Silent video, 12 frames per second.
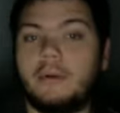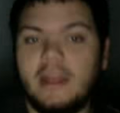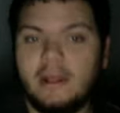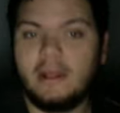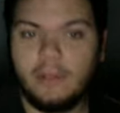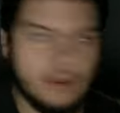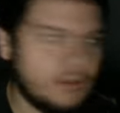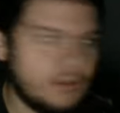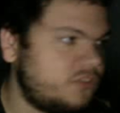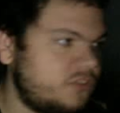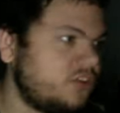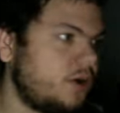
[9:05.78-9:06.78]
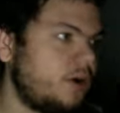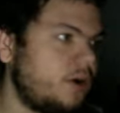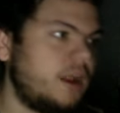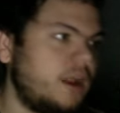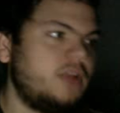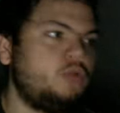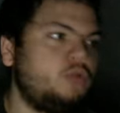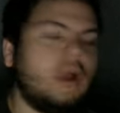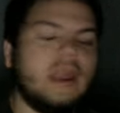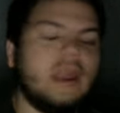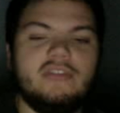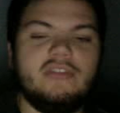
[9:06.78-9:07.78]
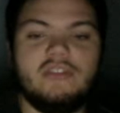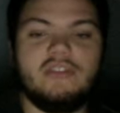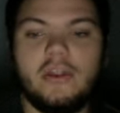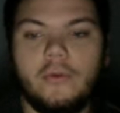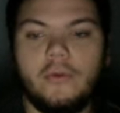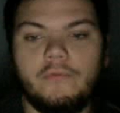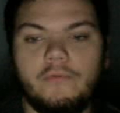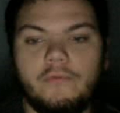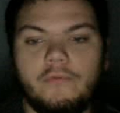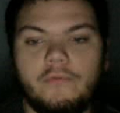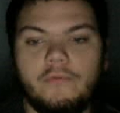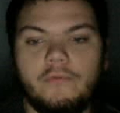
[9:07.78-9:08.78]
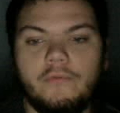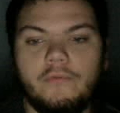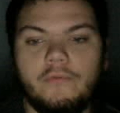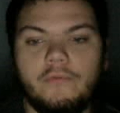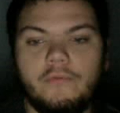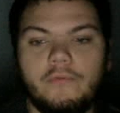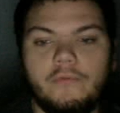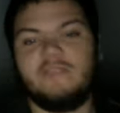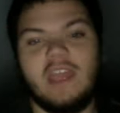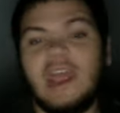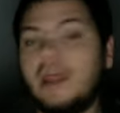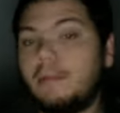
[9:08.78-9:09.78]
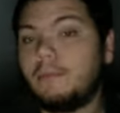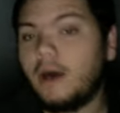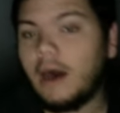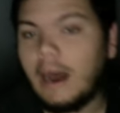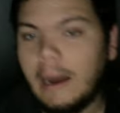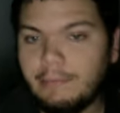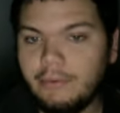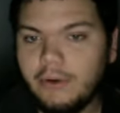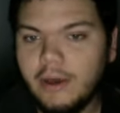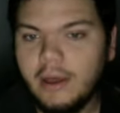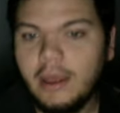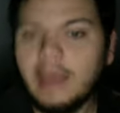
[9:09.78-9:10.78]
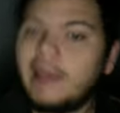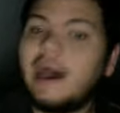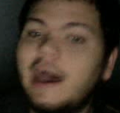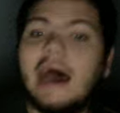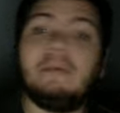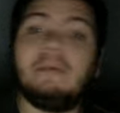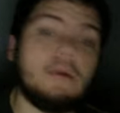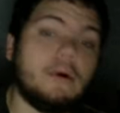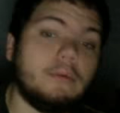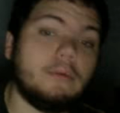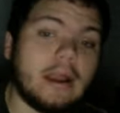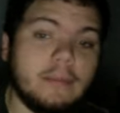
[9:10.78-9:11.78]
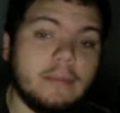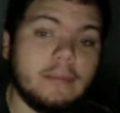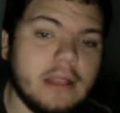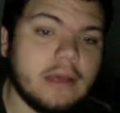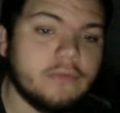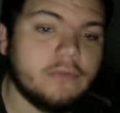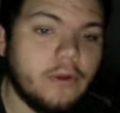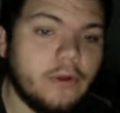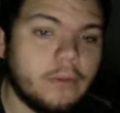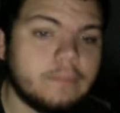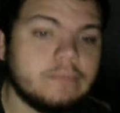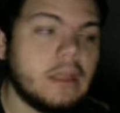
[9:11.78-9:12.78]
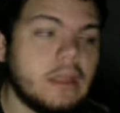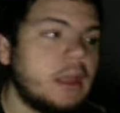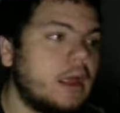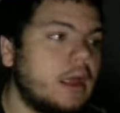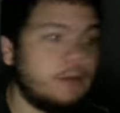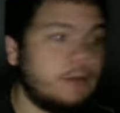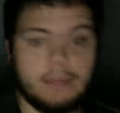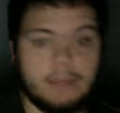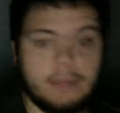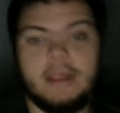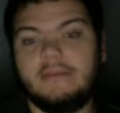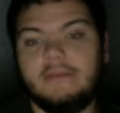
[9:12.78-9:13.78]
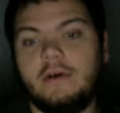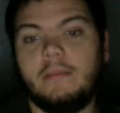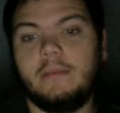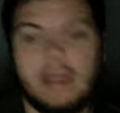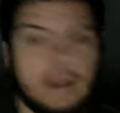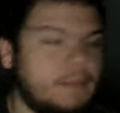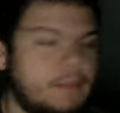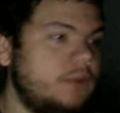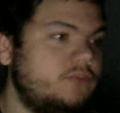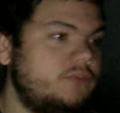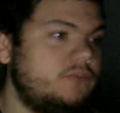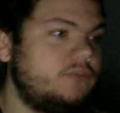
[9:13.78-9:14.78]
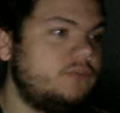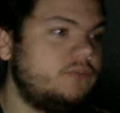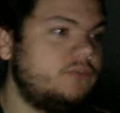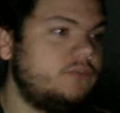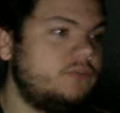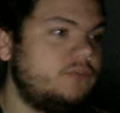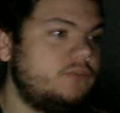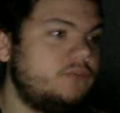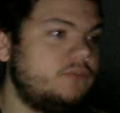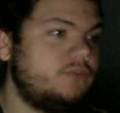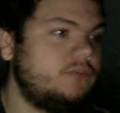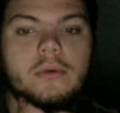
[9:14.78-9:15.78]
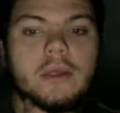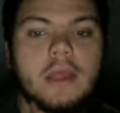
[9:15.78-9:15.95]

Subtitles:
Englund starring and Dwight H. Little version of the Phantom of the Opera. I recommend that film. And I'm not jumping the gun. I really do.